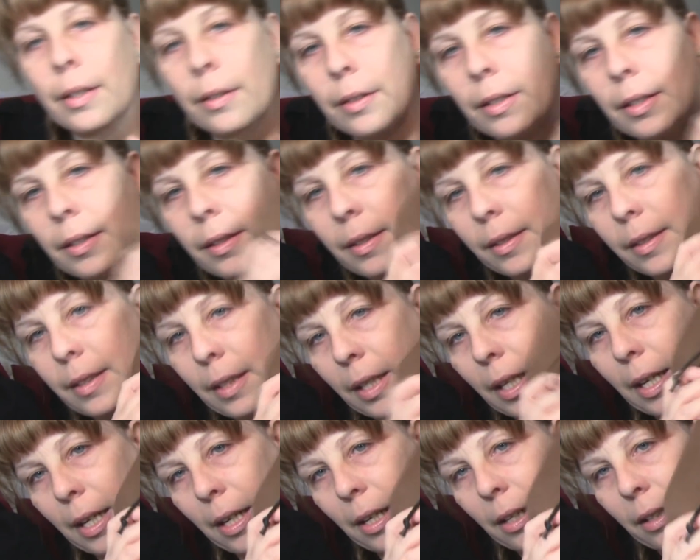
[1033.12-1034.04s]
So this is the
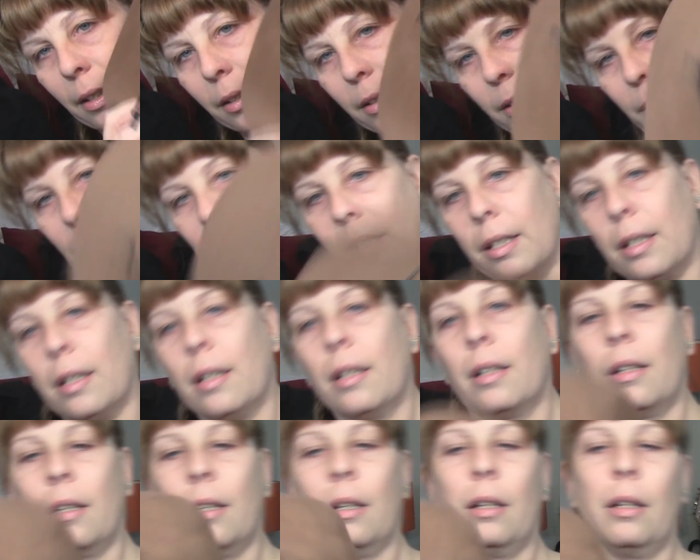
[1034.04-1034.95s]
hat
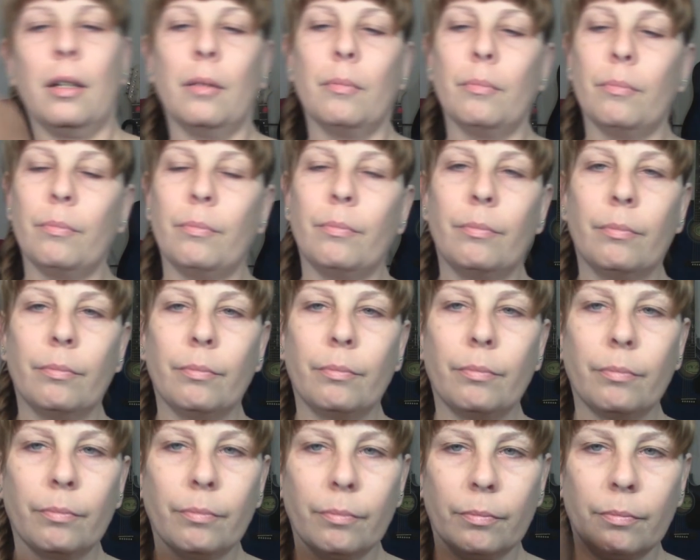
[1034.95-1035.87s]
that
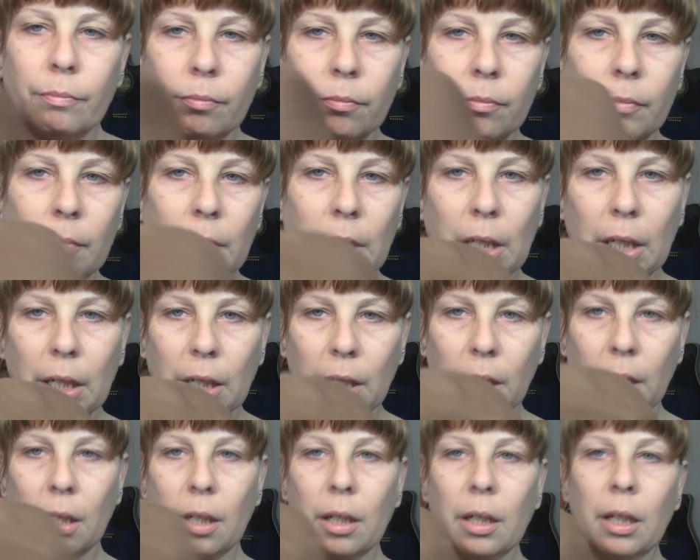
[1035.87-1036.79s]
that I
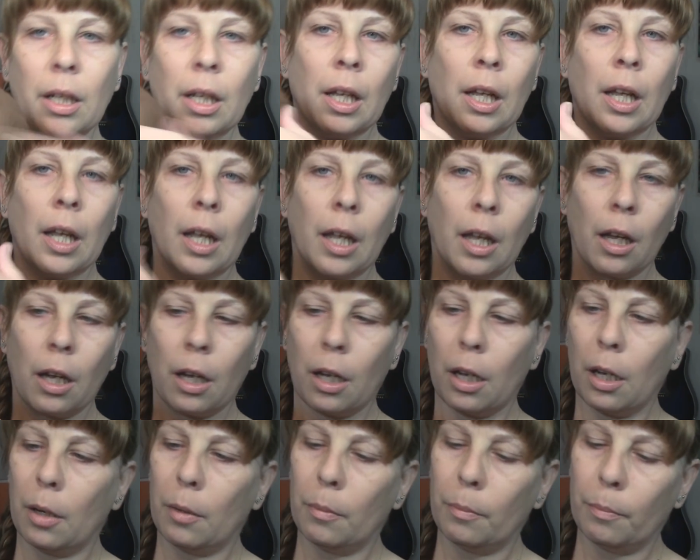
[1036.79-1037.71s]
got.
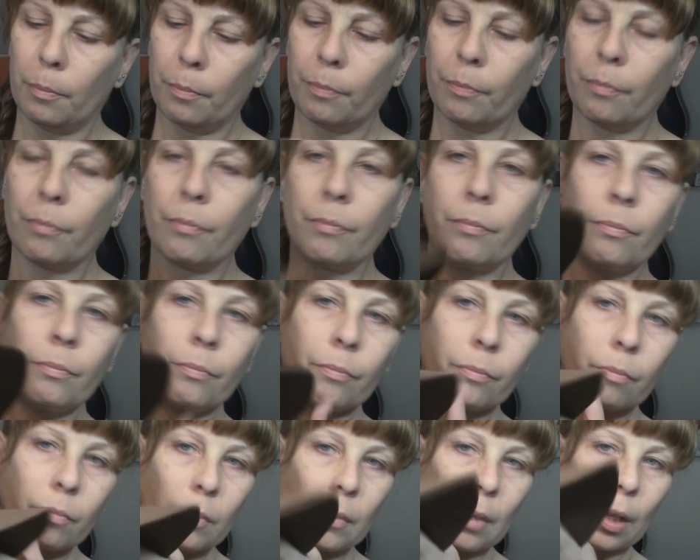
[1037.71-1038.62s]

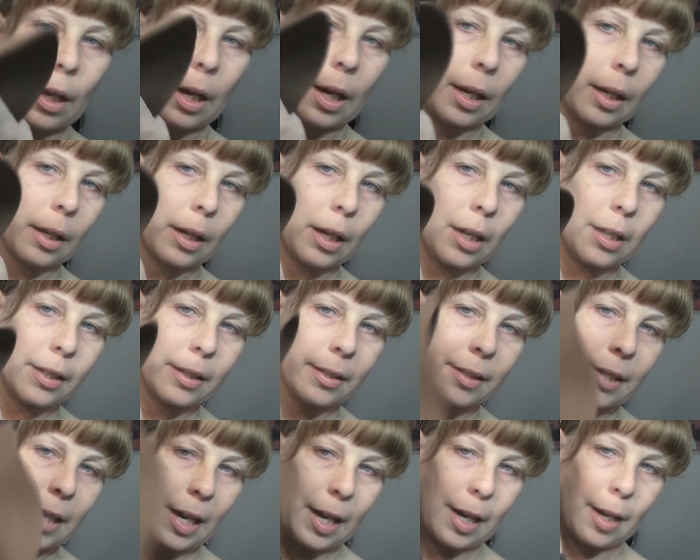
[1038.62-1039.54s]
I got
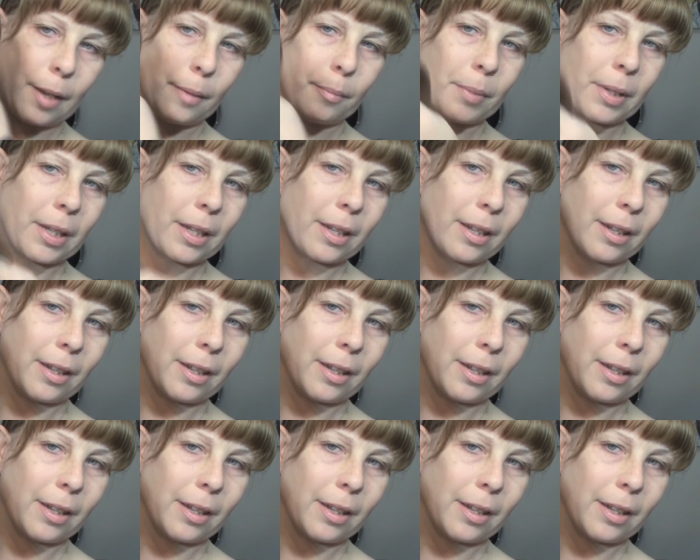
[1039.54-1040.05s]
this hat